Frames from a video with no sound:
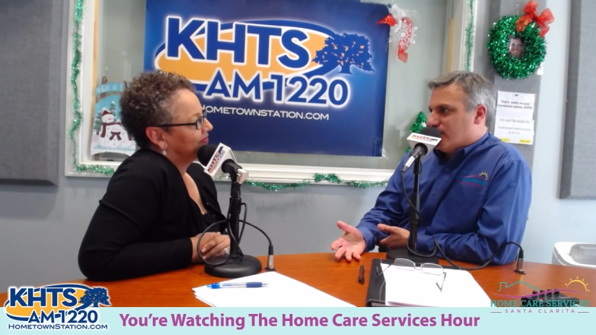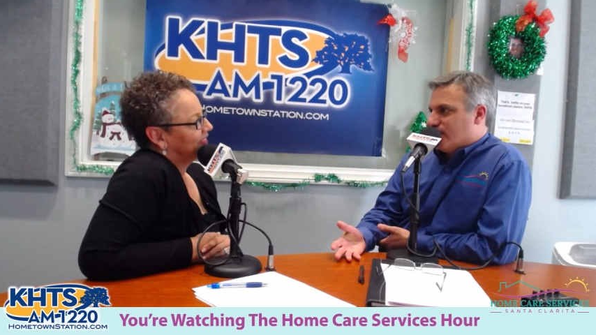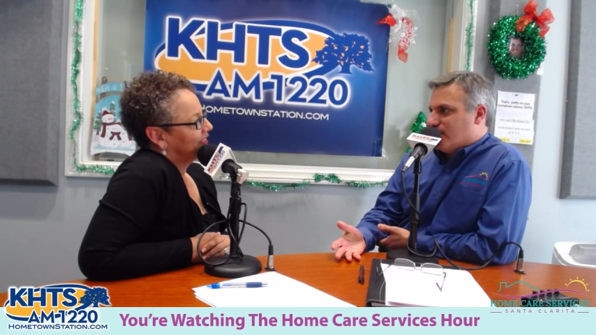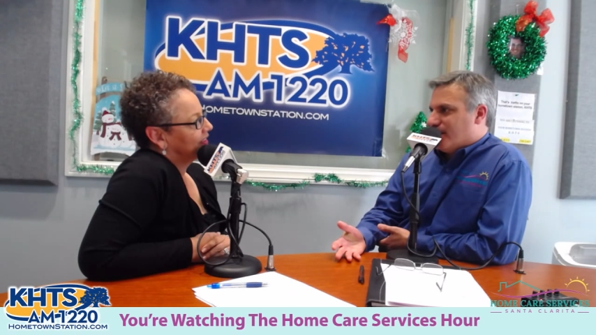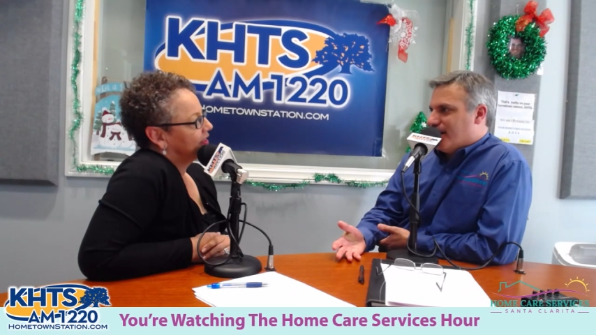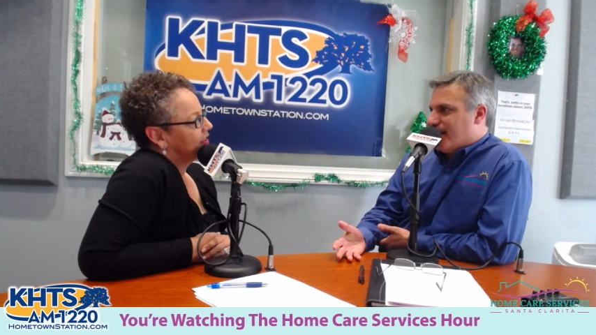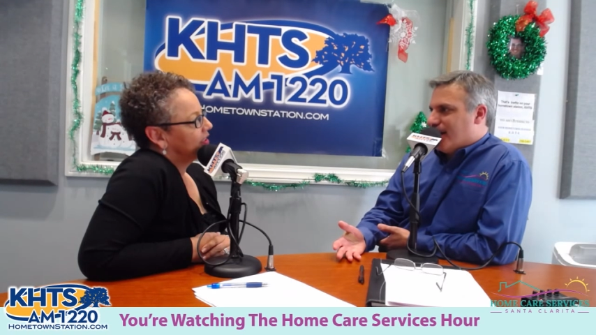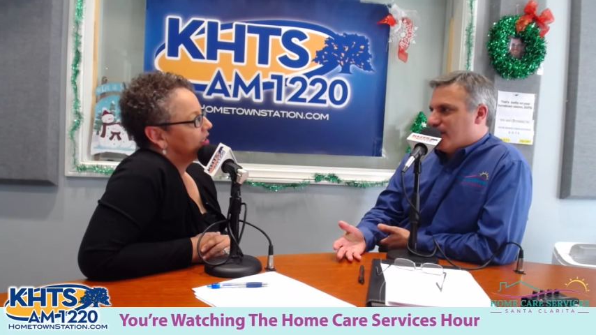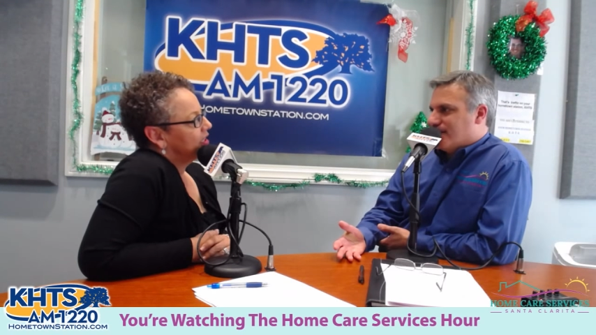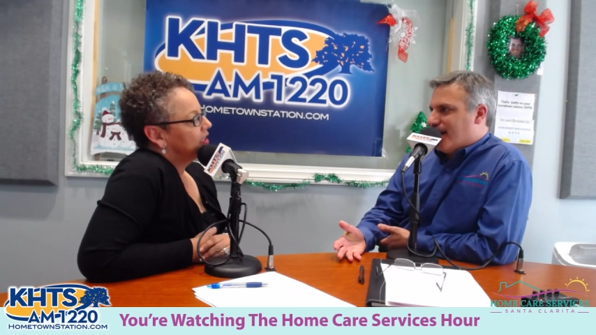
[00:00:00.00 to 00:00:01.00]
Speaker 1: How
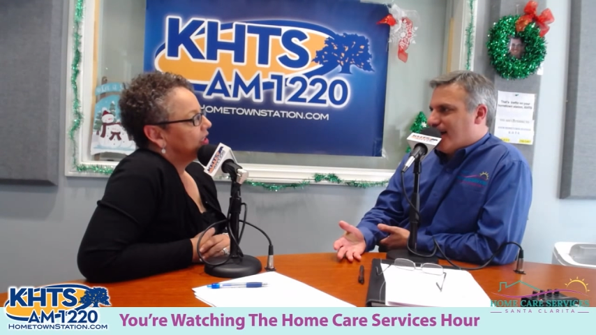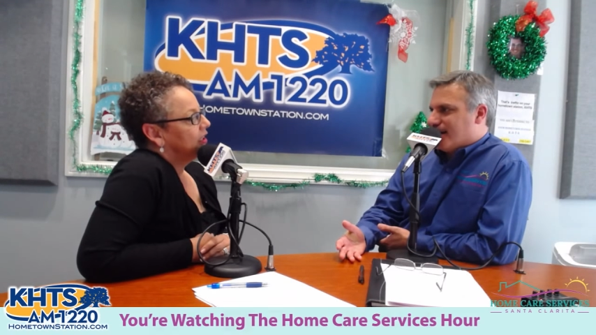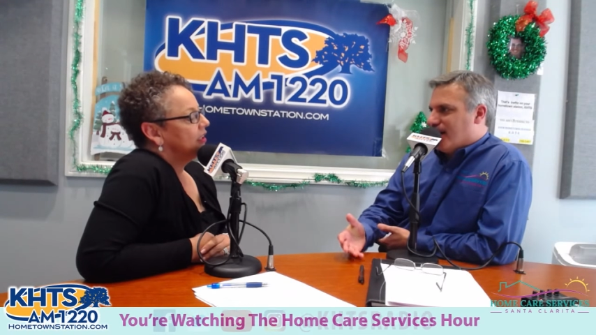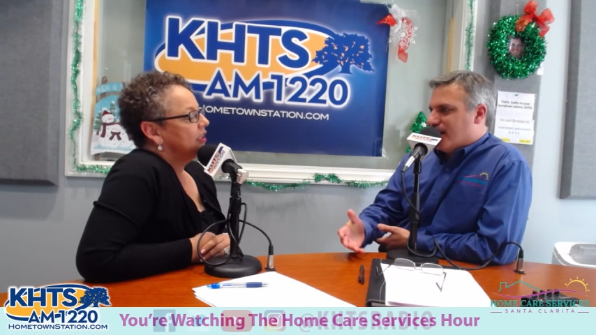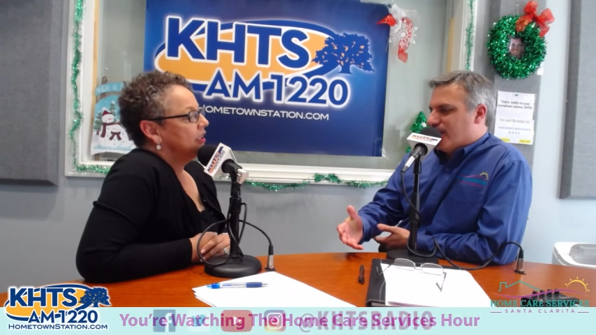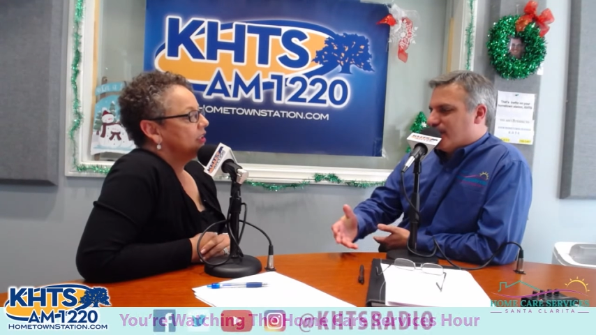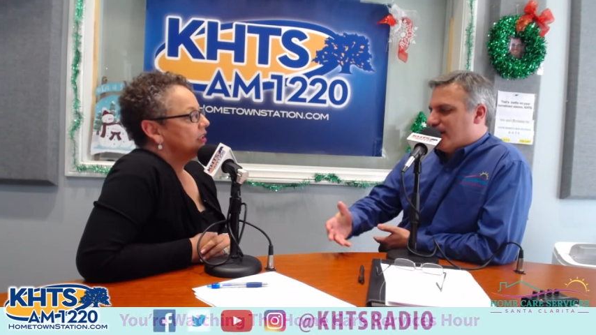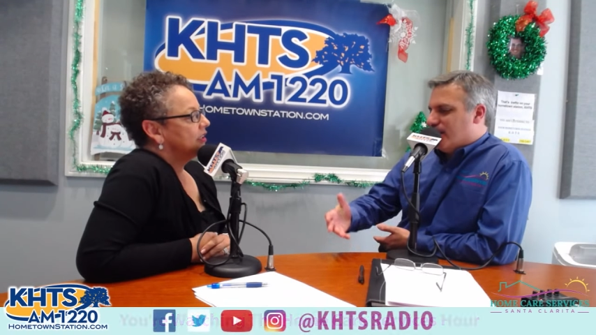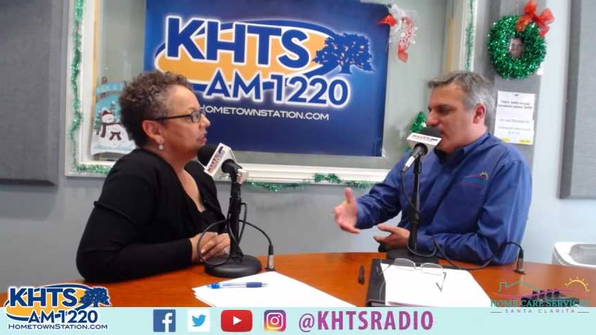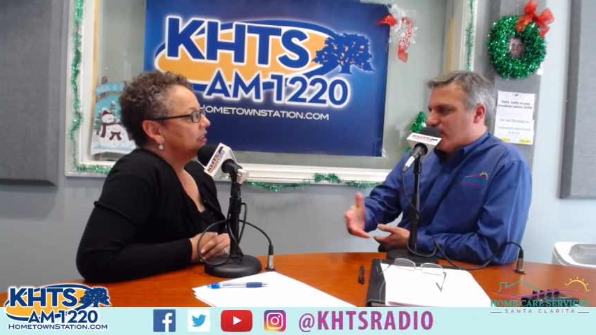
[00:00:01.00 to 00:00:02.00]
does that kind of
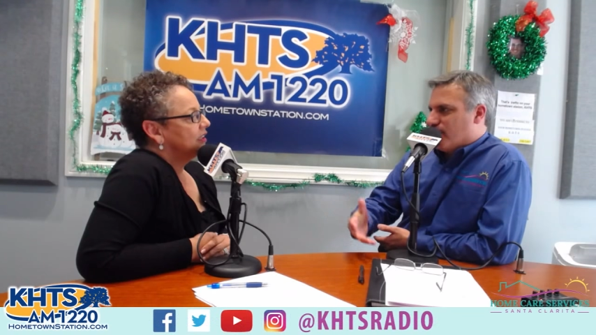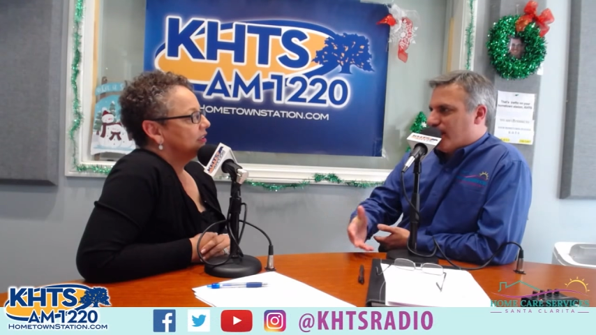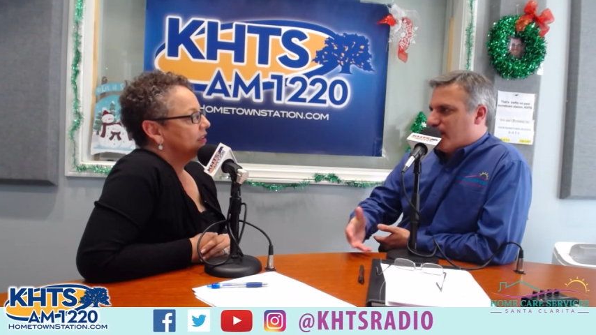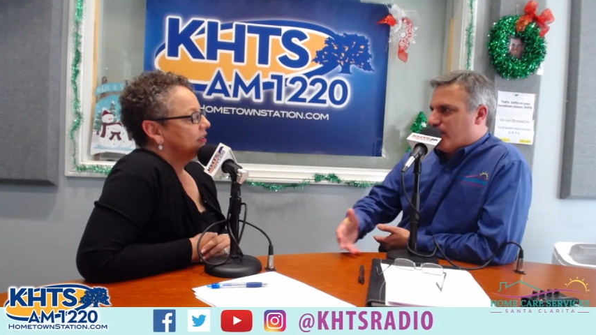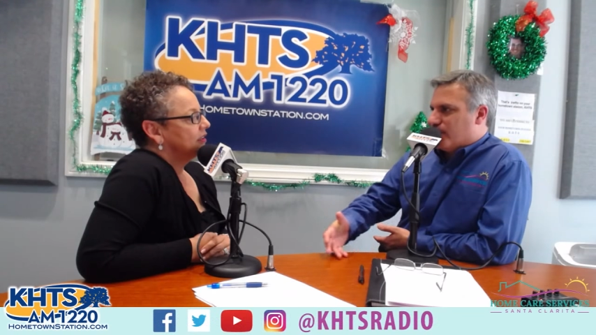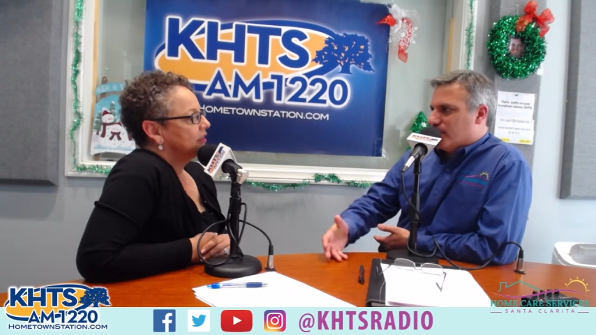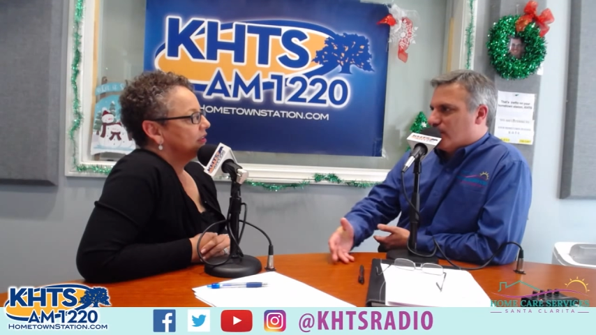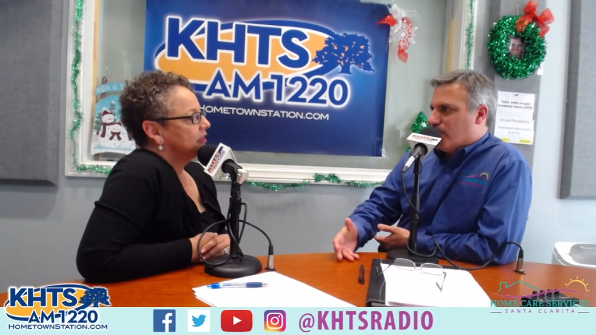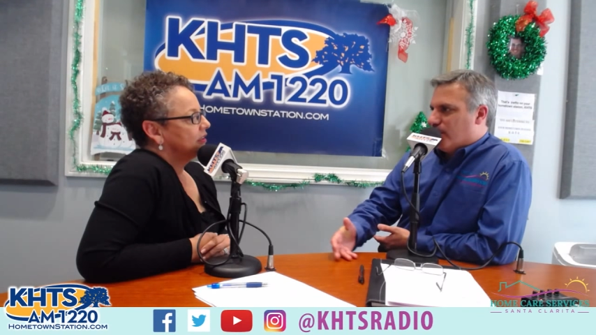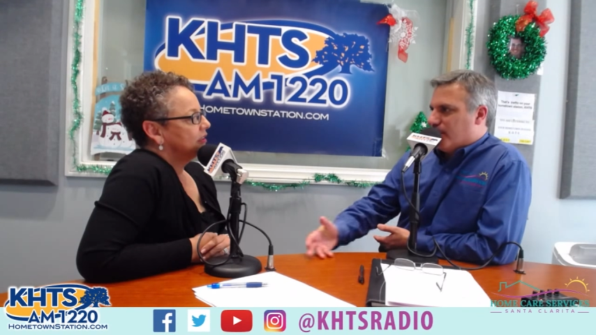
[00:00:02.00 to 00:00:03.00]
integrate with this
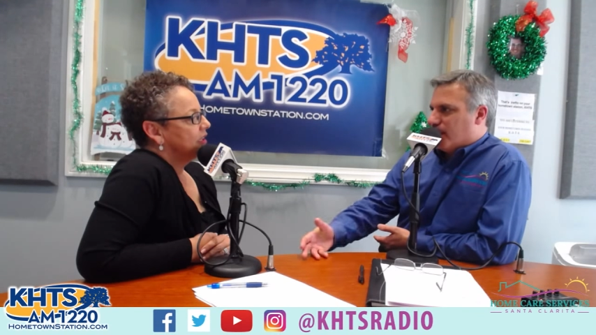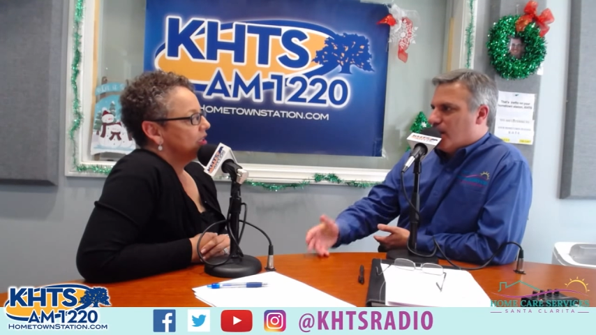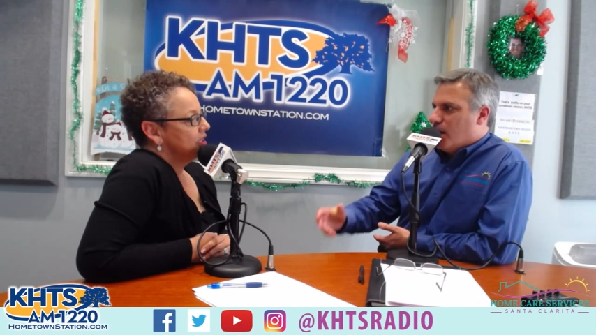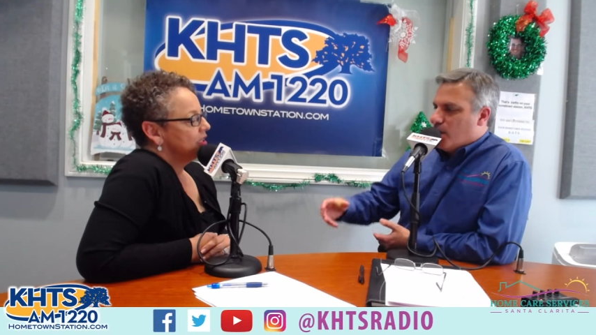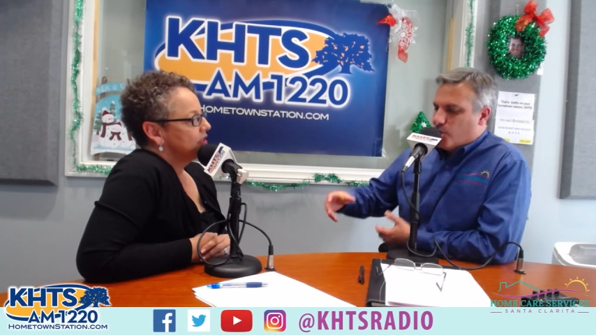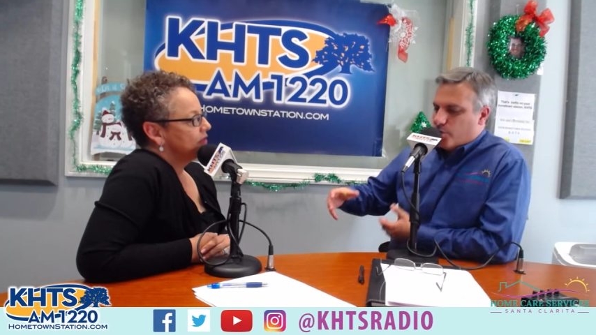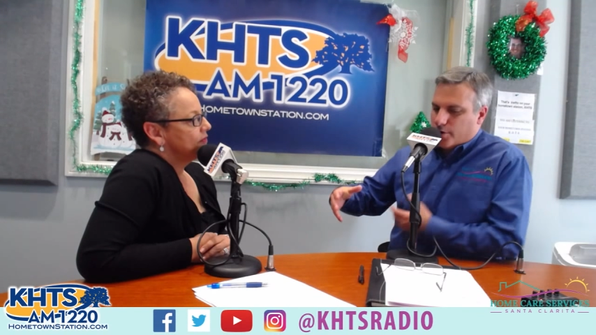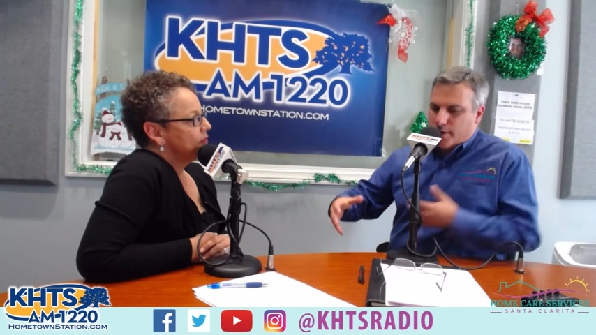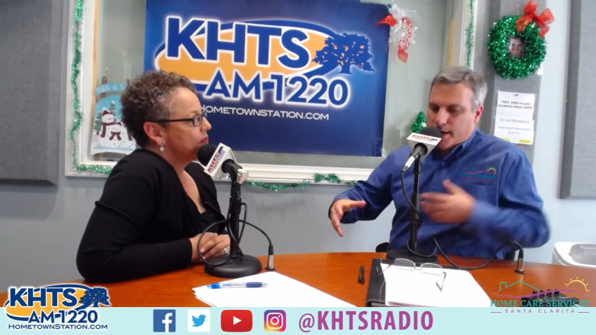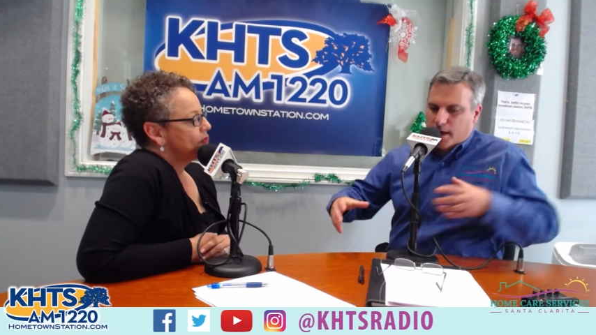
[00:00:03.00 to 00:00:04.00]
whole thing where
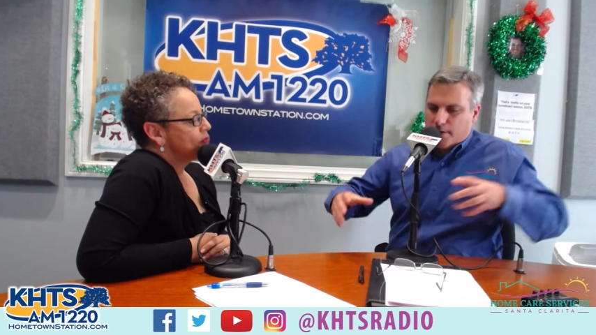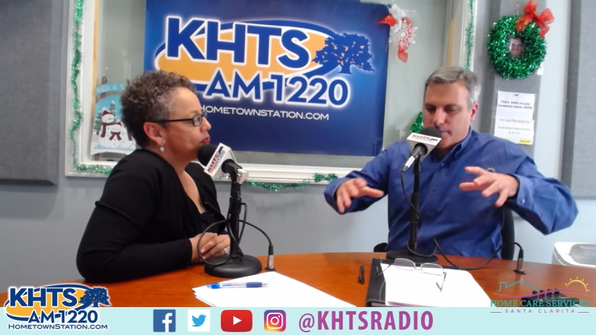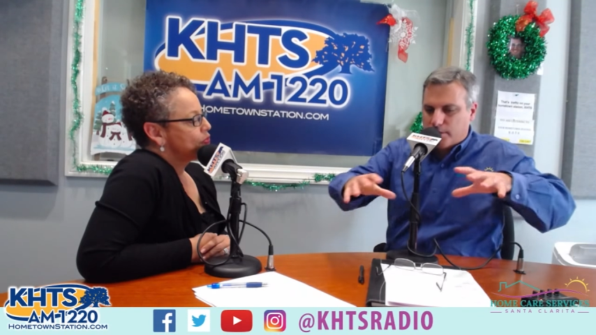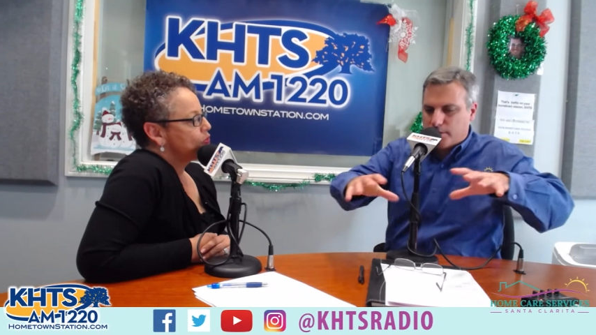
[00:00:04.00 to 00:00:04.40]
you have, you know,